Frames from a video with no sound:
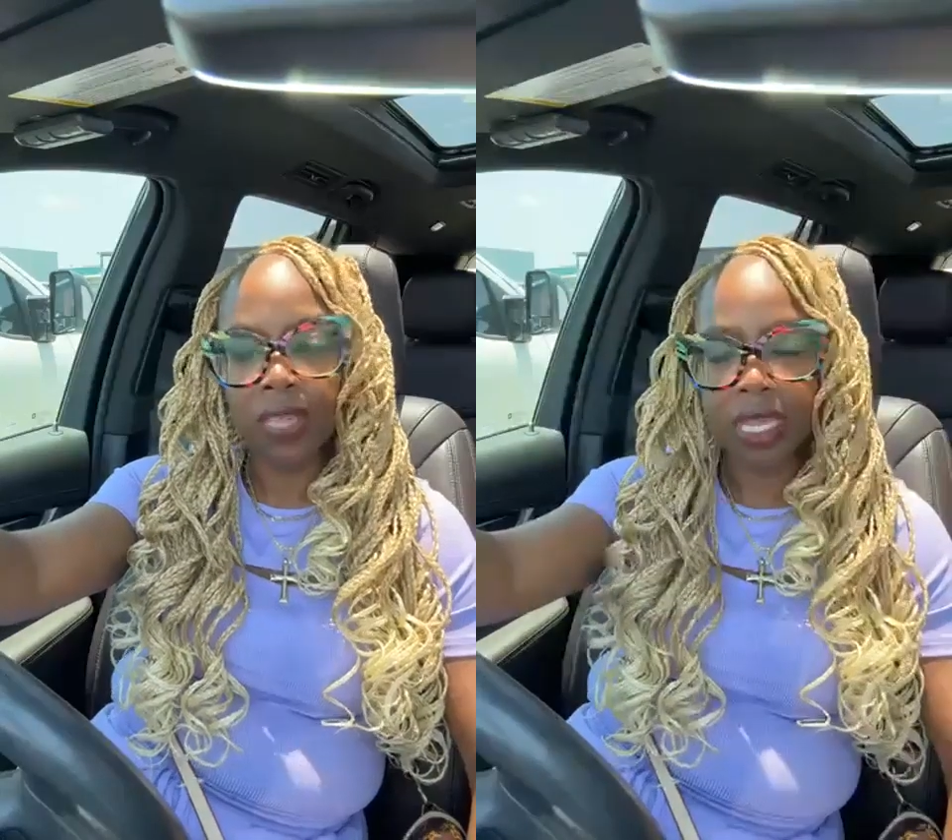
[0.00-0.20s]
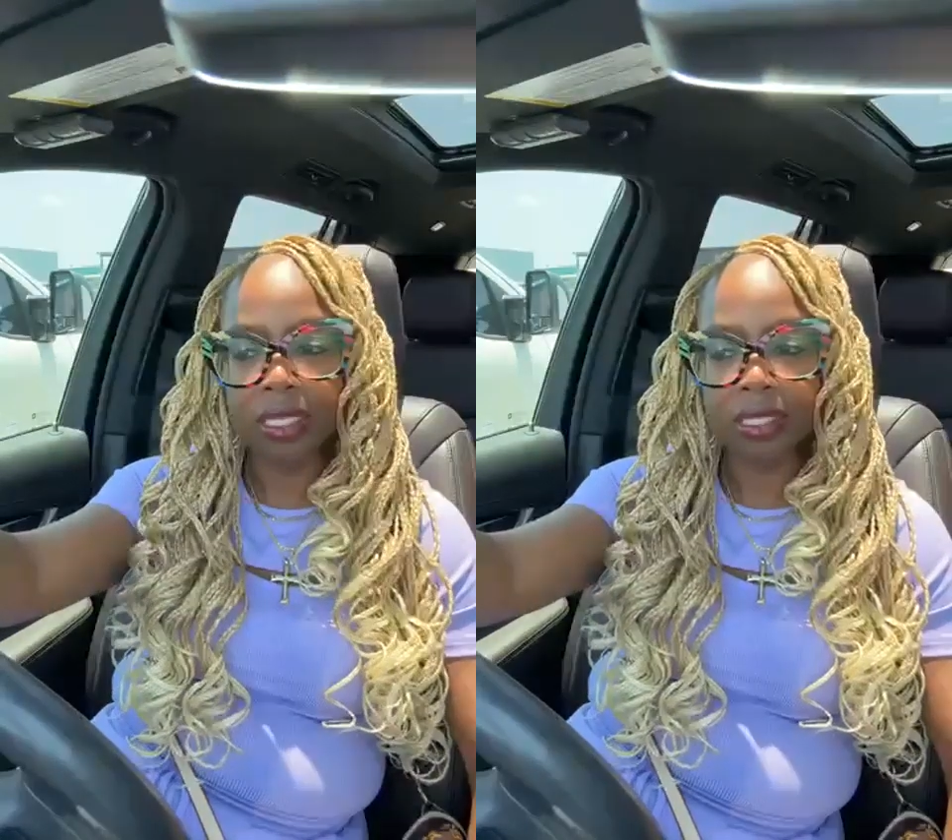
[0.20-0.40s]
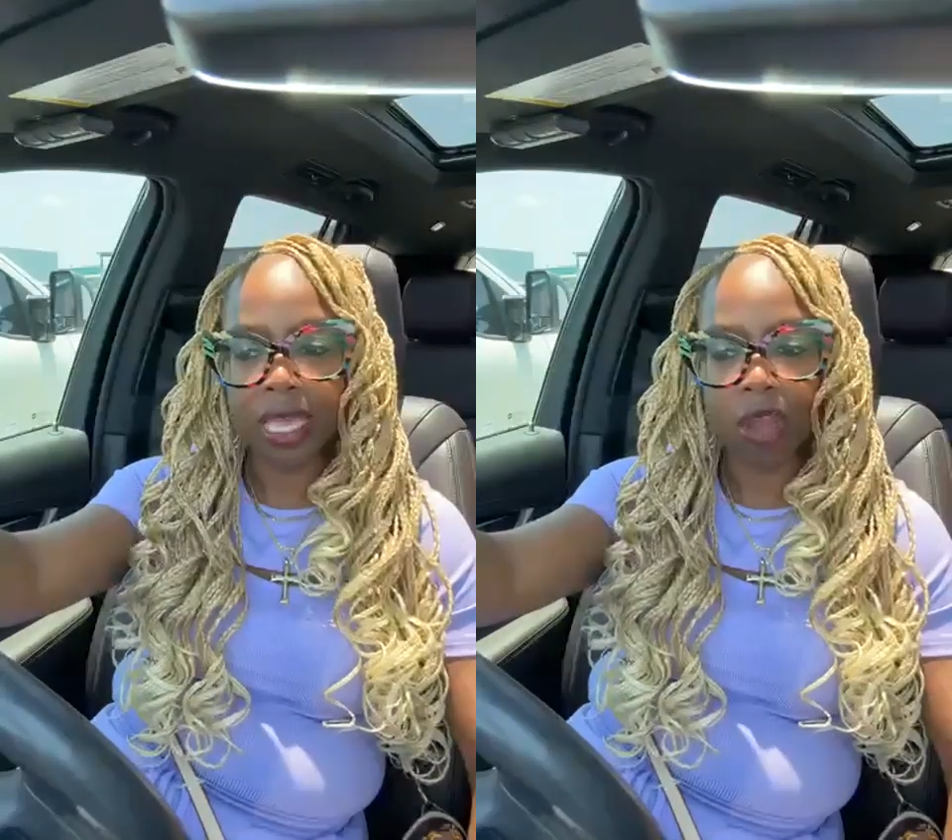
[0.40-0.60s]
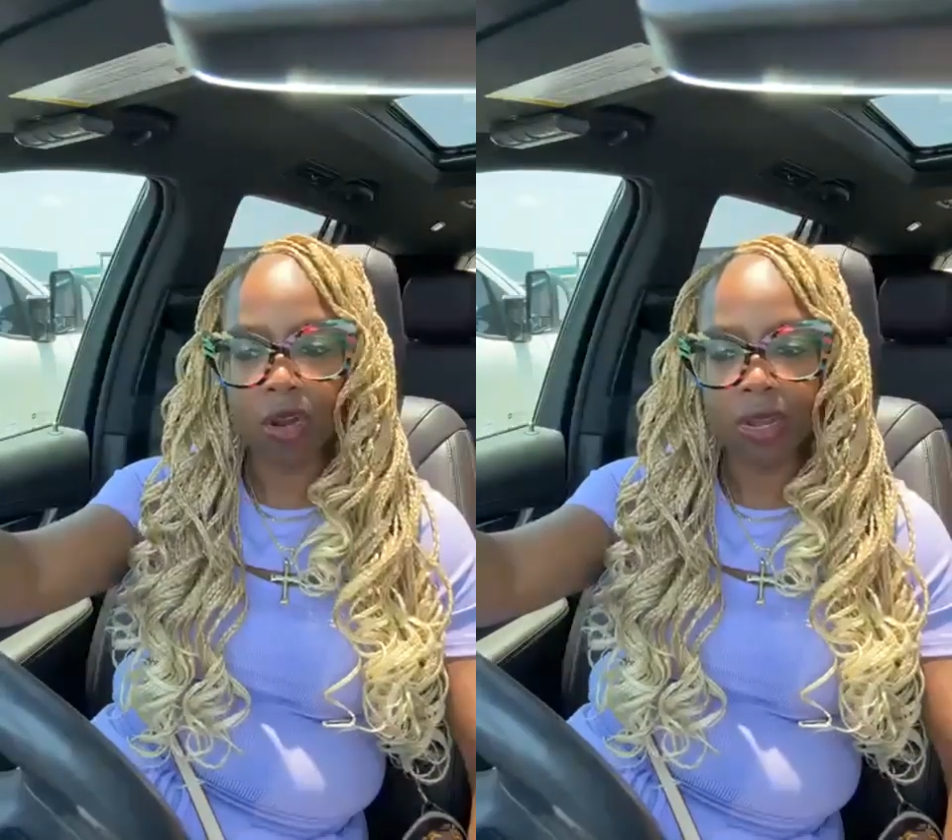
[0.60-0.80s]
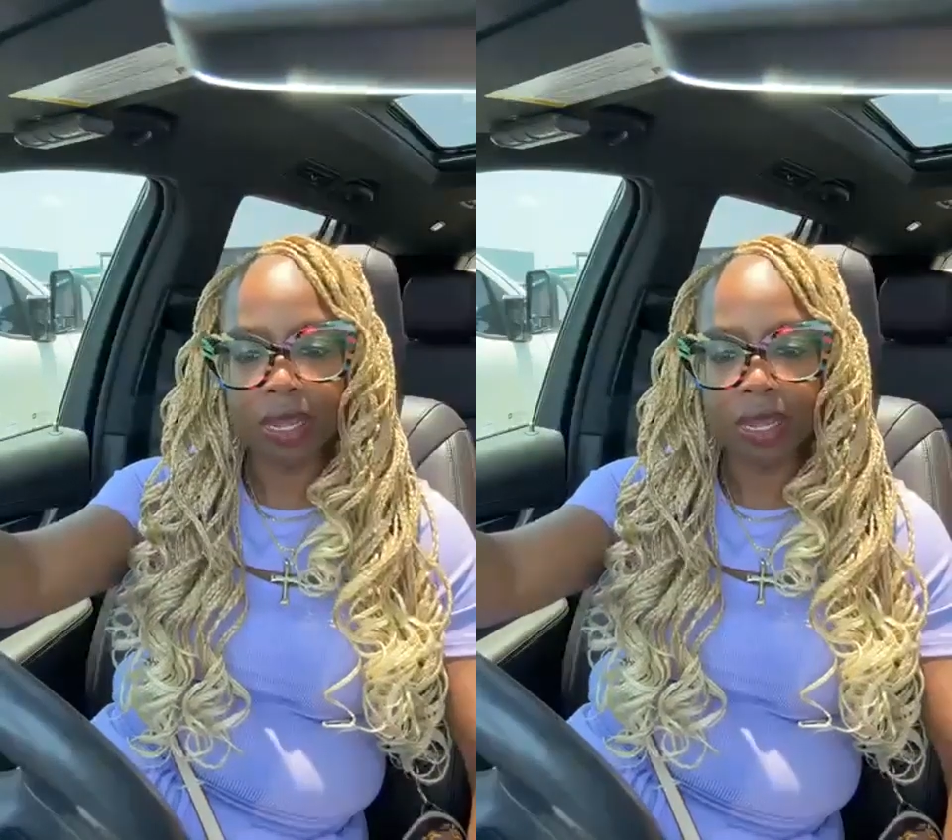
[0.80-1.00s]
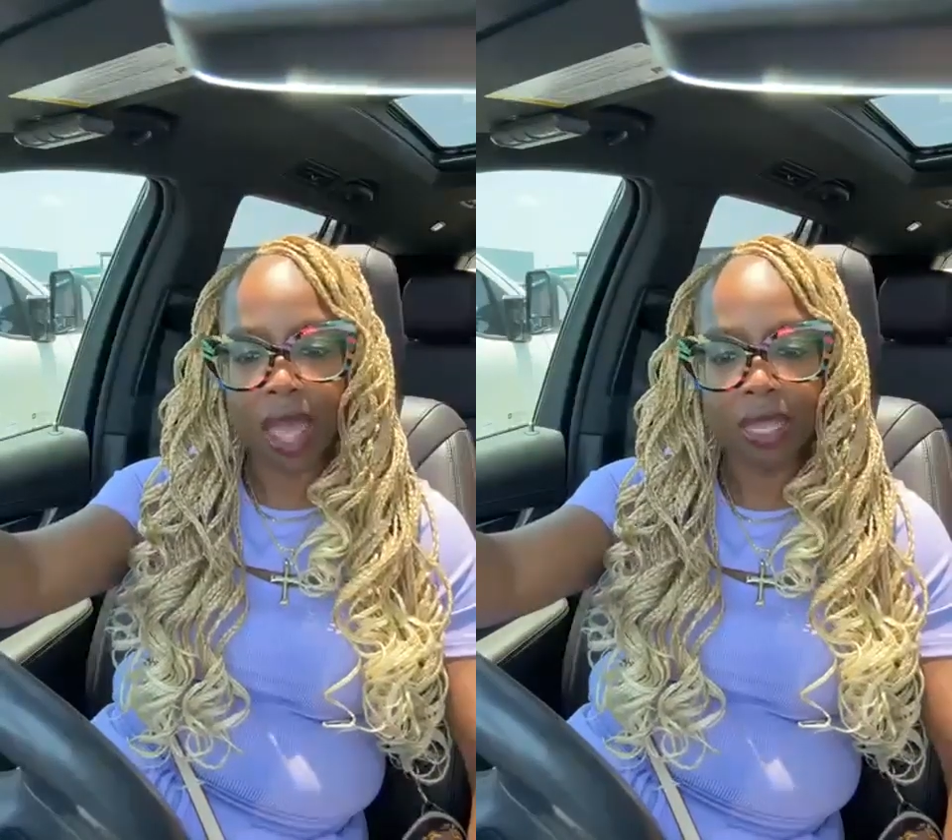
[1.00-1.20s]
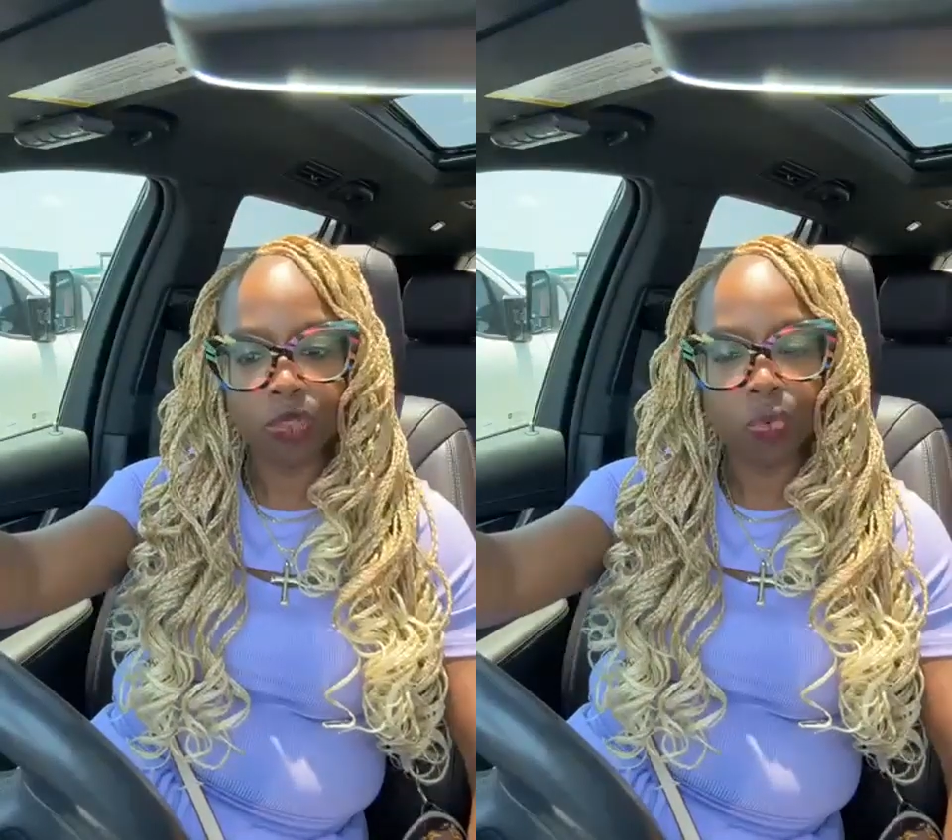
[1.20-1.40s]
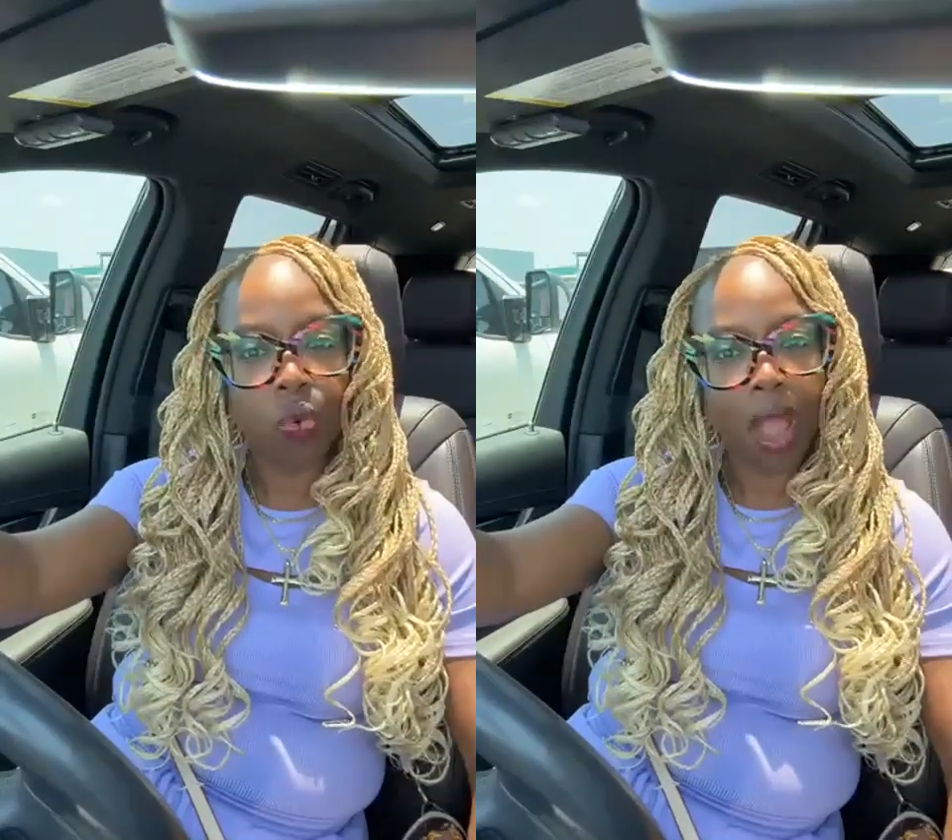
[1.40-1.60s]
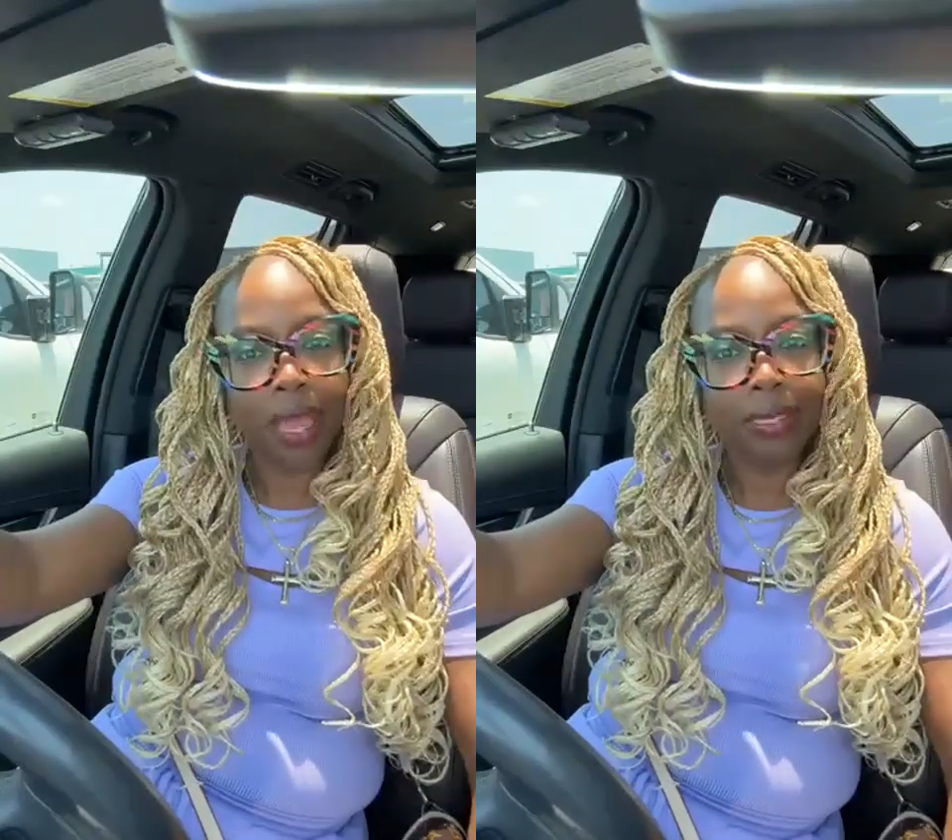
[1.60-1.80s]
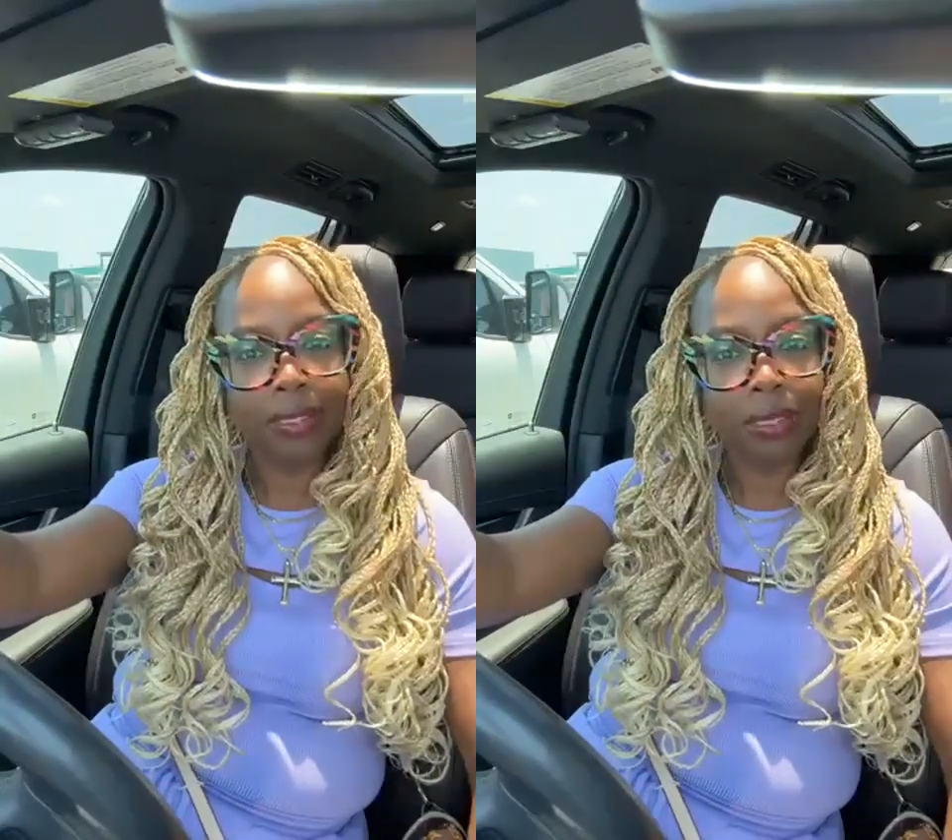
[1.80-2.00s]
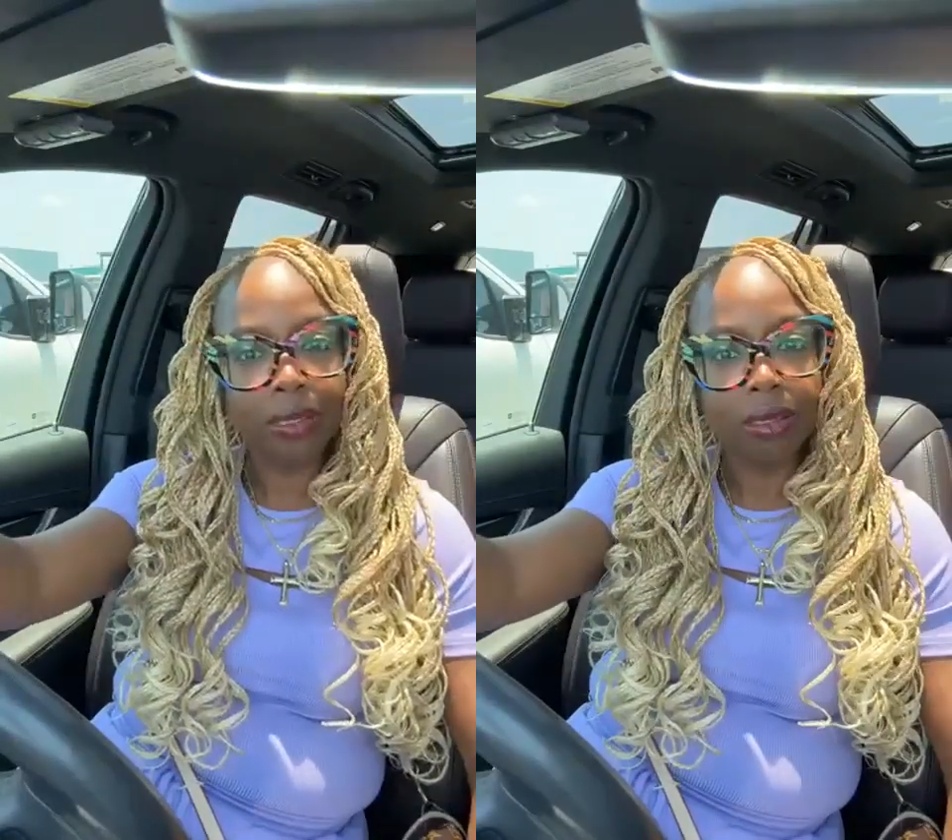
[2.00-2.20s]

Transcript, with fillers: things that are not right,